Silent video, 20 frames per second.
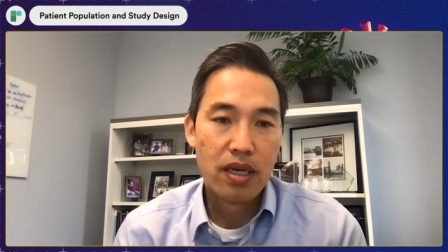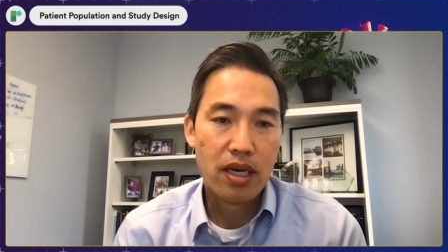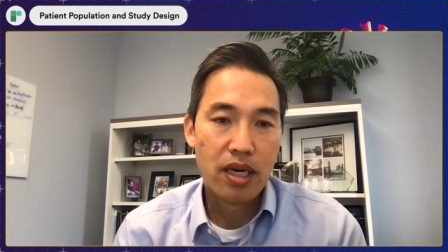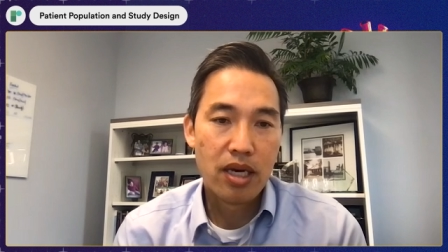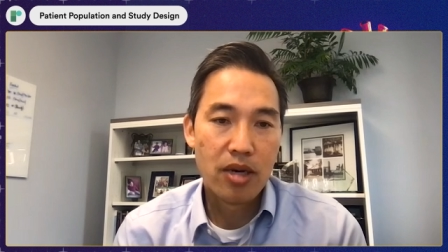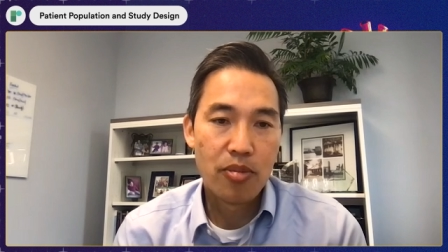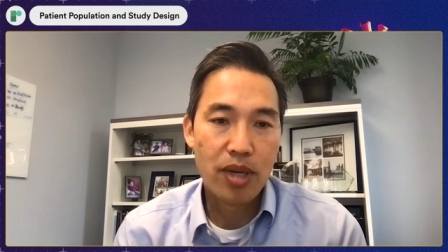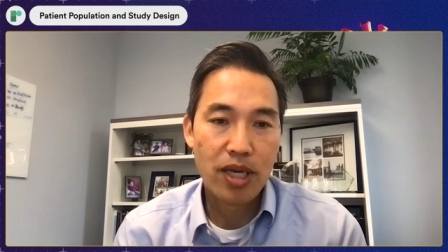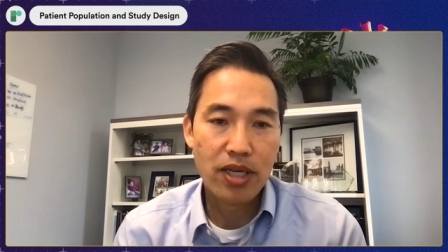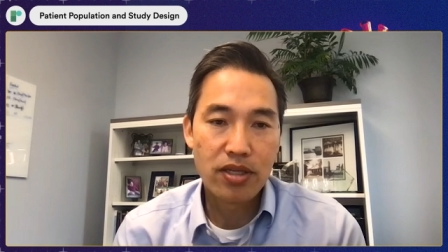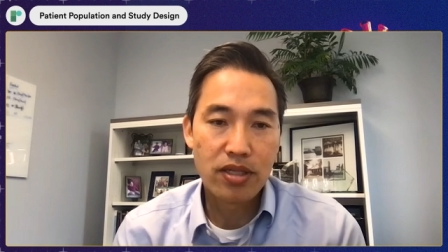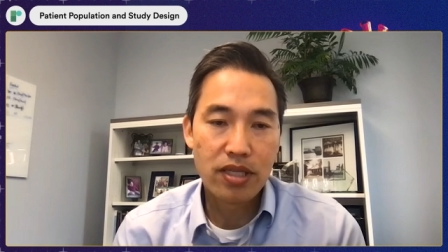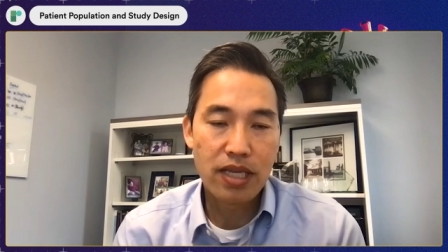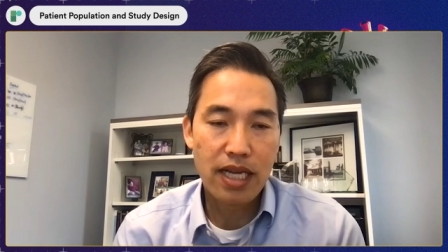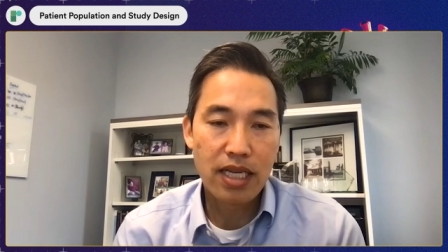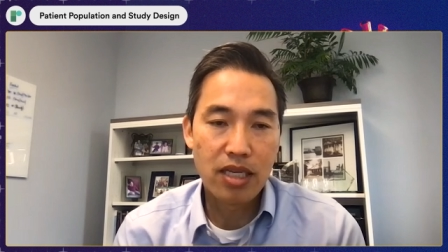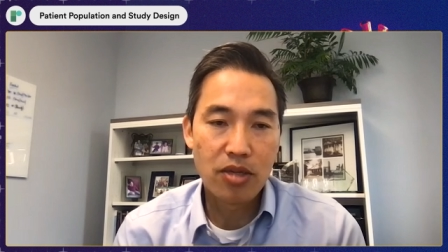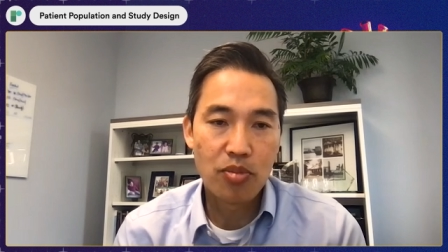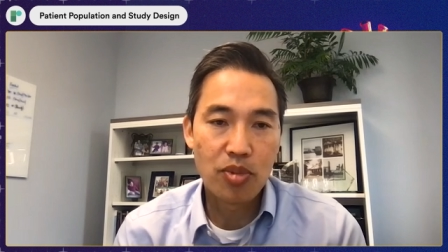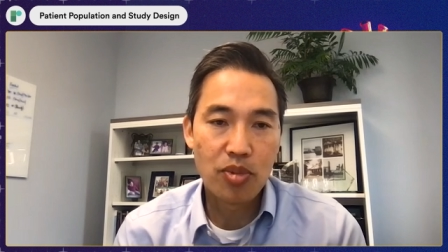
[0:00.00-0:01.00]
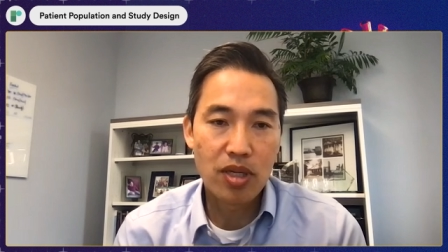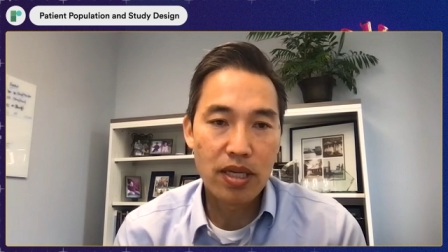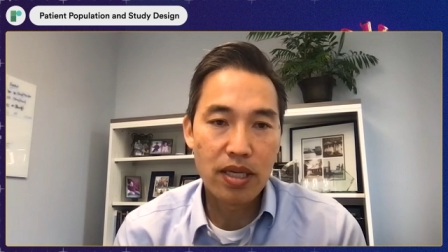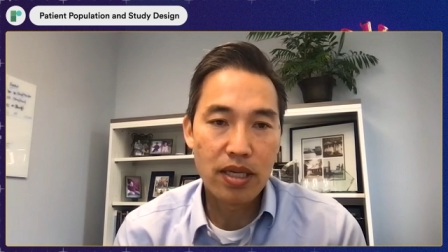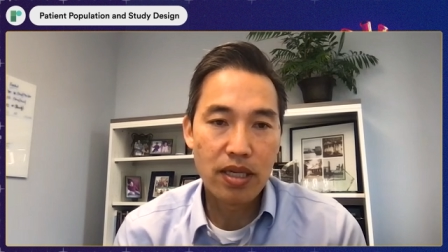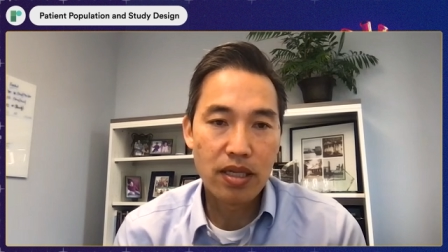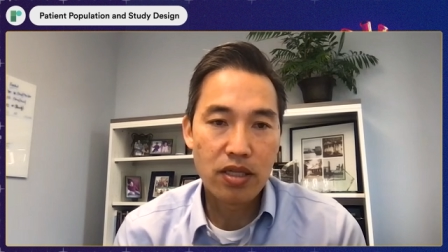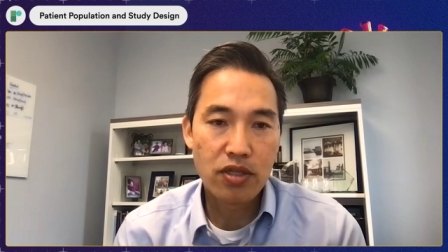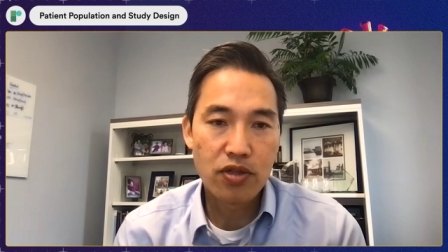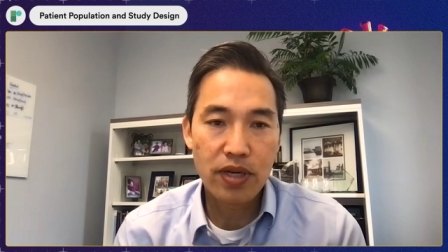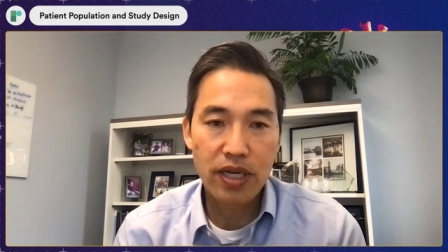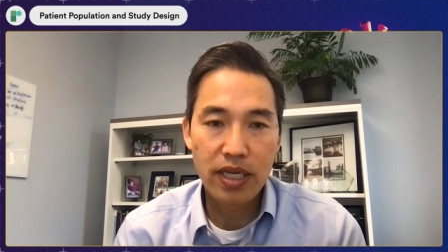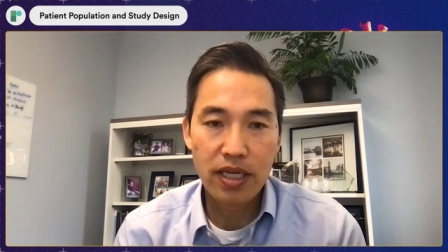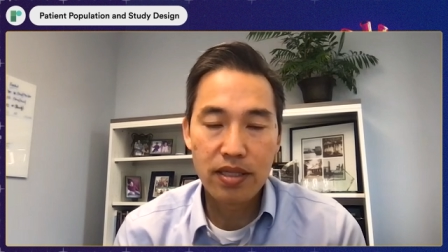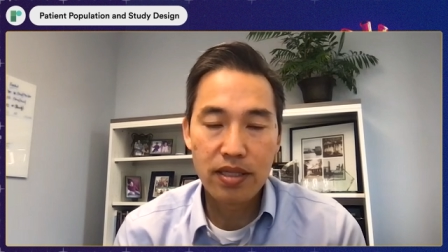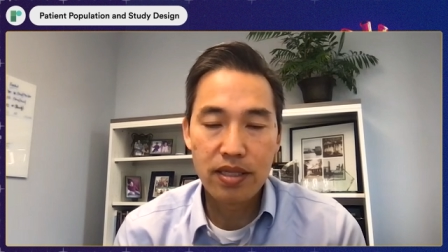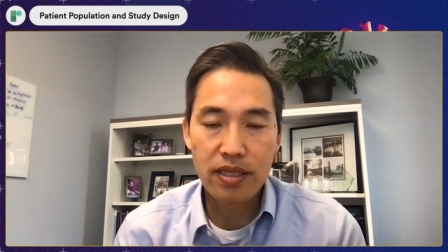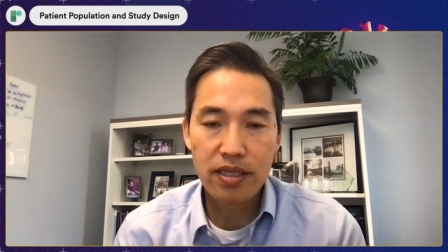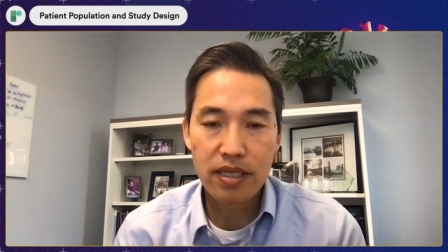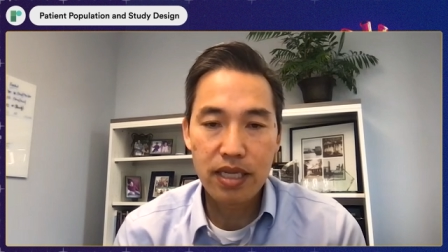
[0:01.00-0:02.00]
Uh, patients had to be
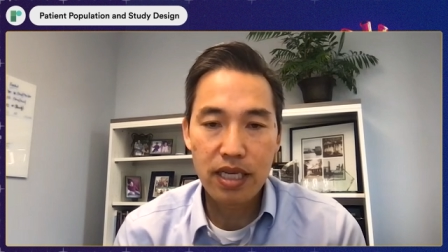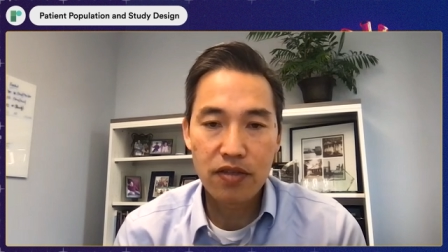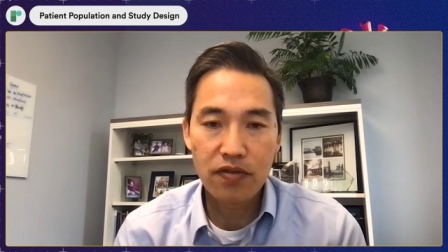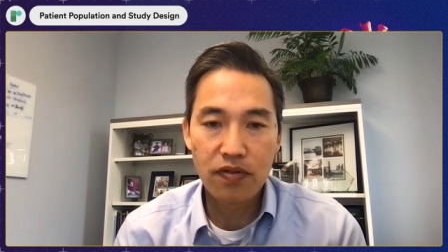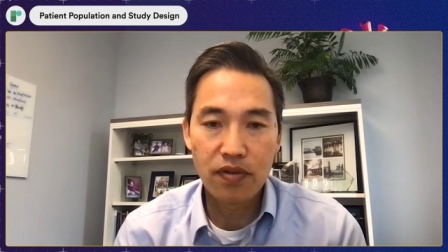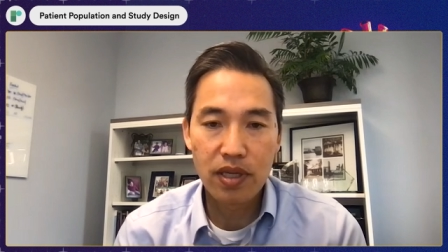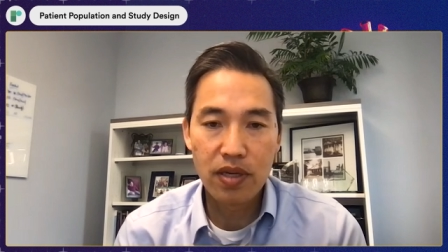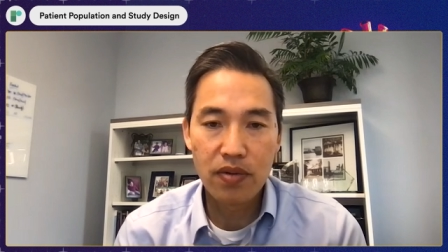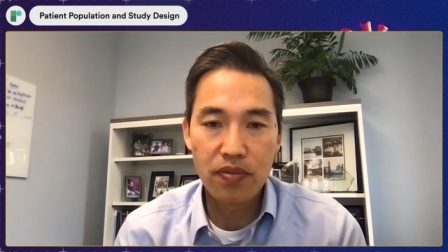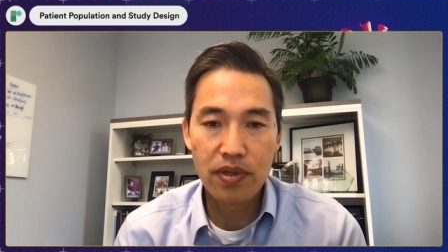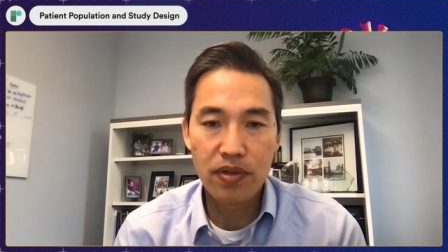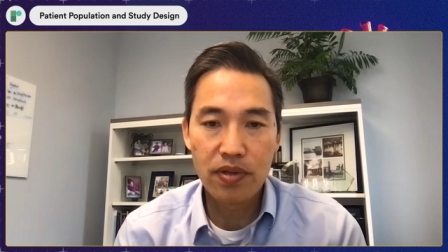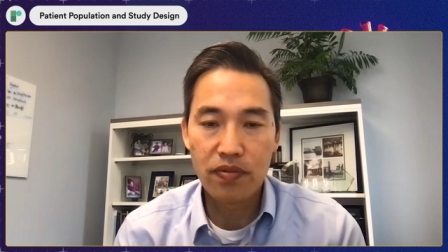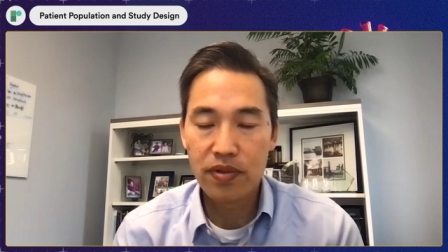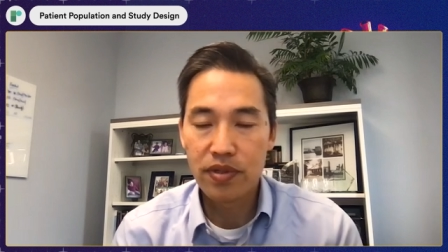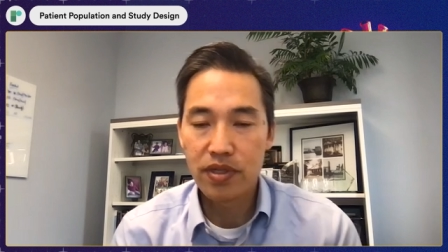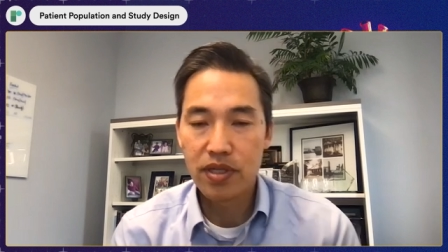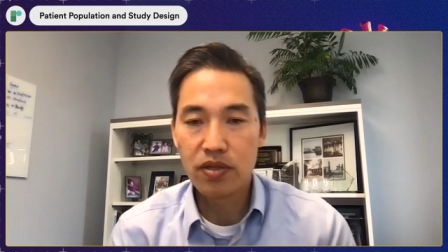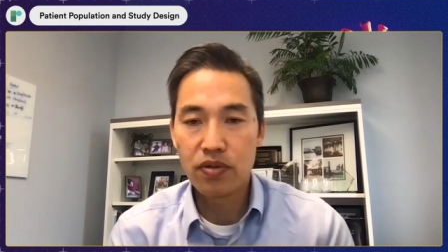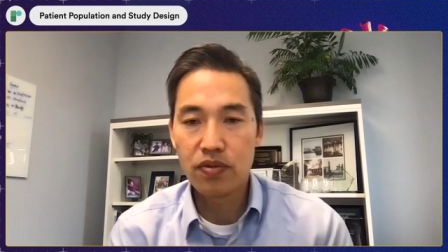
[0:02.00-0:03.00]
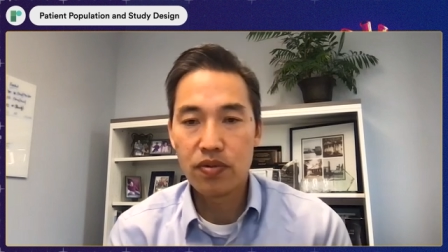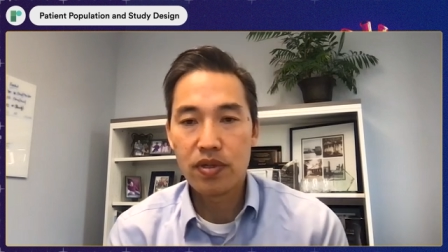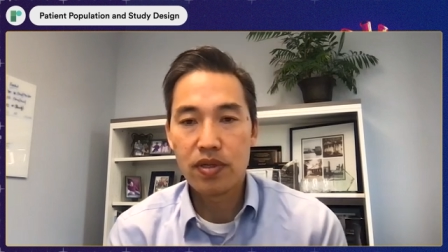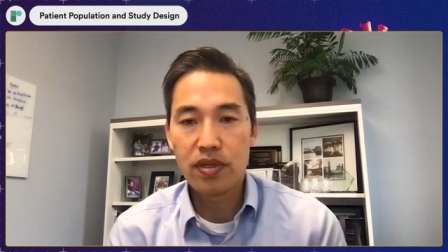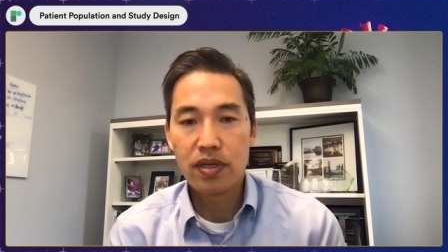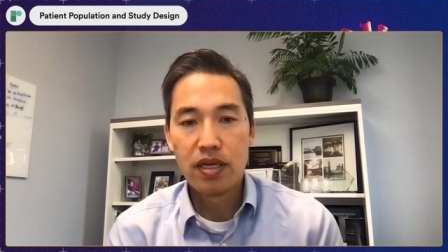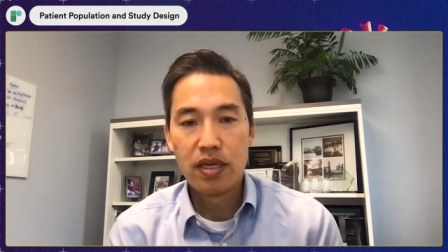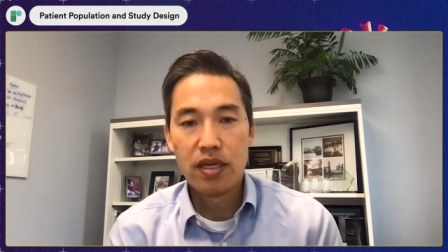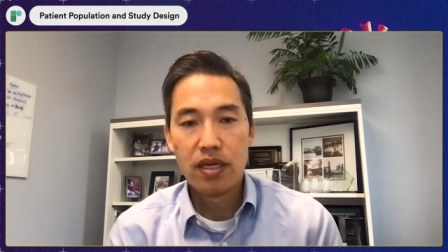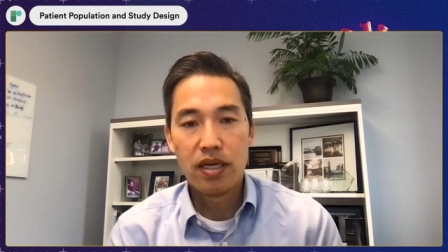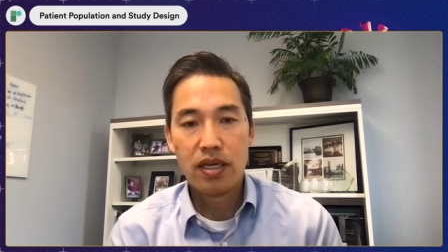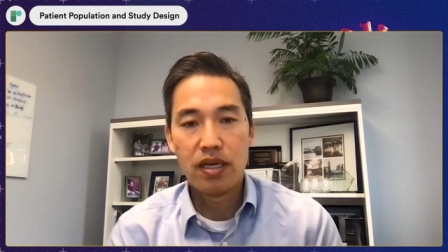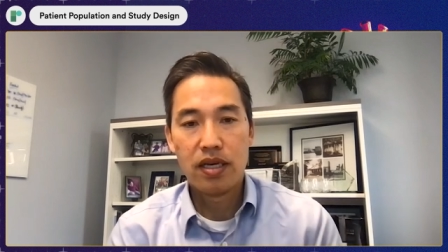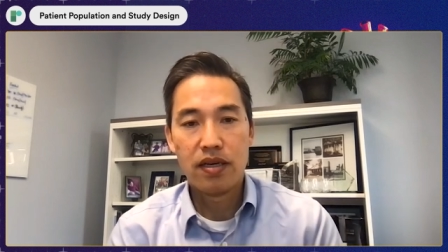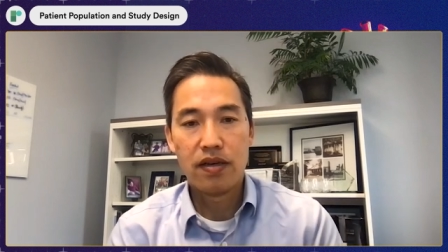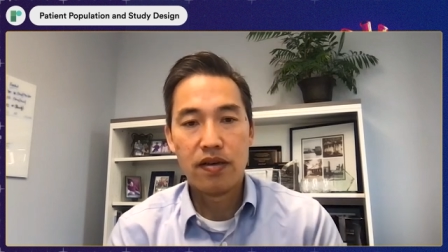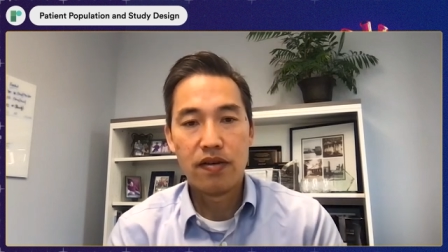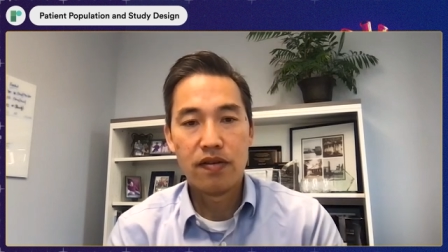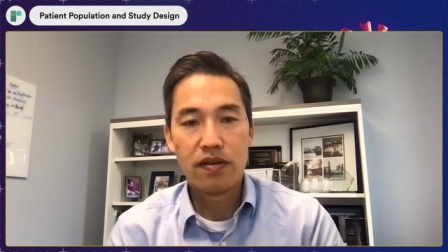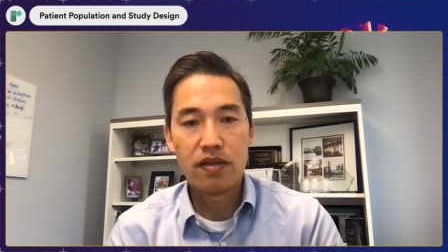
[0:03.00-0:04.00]
treated successfully with a residual
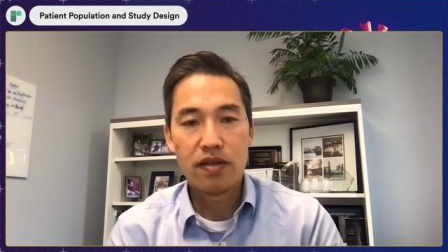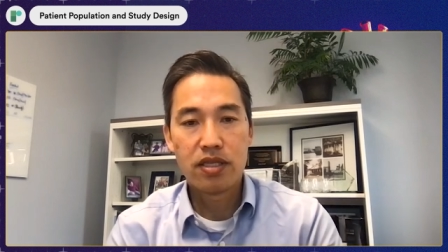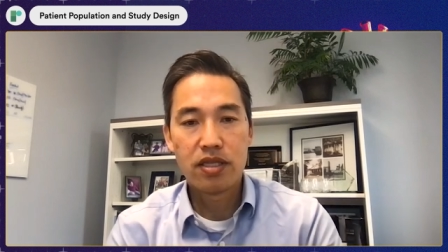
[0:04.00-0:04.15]
uh,